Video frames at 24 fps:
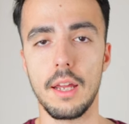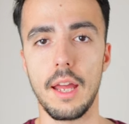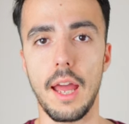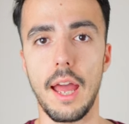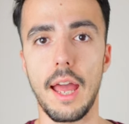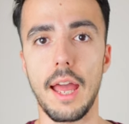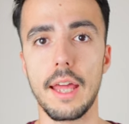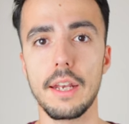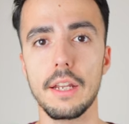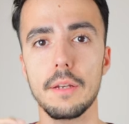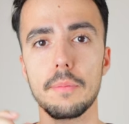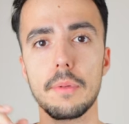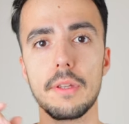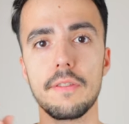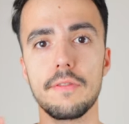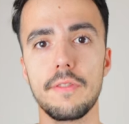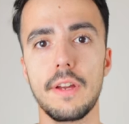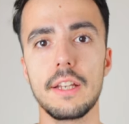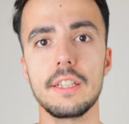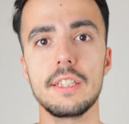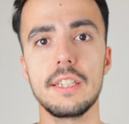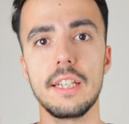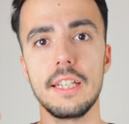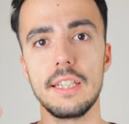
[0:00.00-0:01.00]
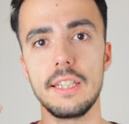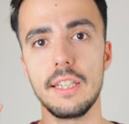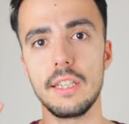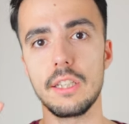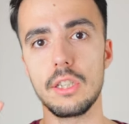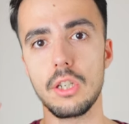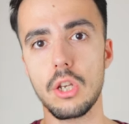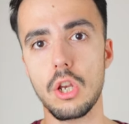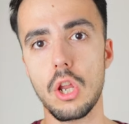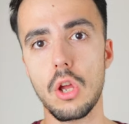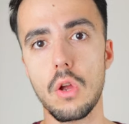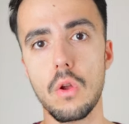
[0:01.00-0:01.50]
and I'd be fascinated
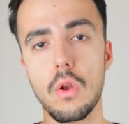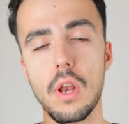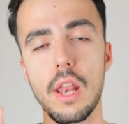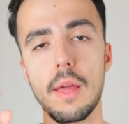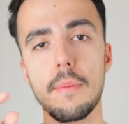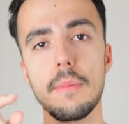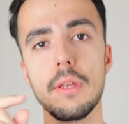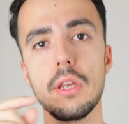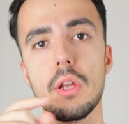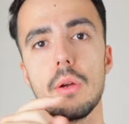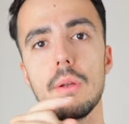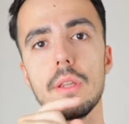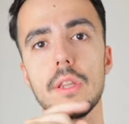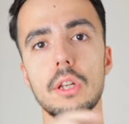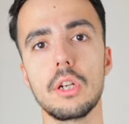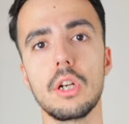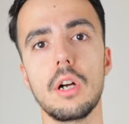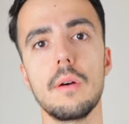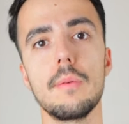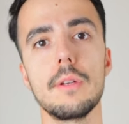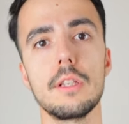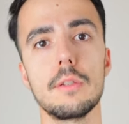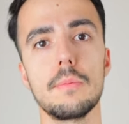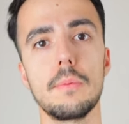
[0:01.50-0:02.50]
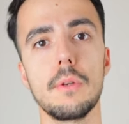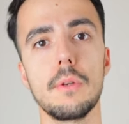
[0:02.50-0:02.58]
to know, let me know in the comments